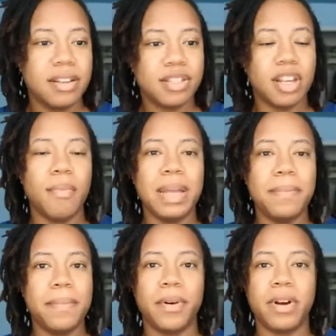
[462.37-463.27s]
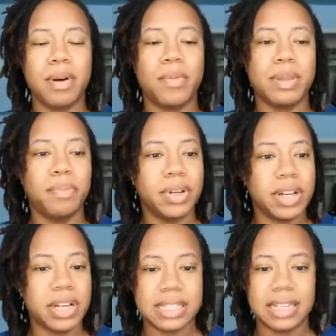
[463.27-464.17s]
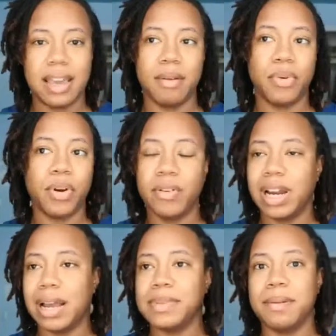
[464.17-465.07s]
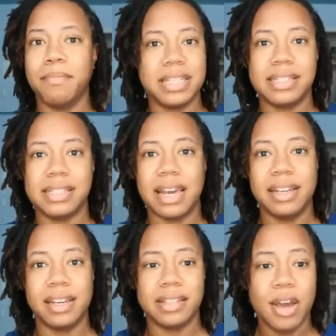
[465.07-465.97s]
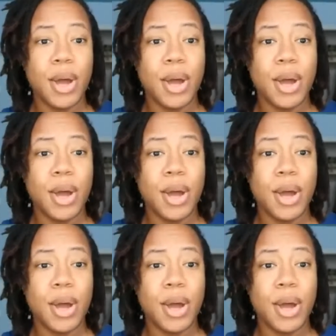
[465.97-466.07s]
So many people come up with books and programs and business ideas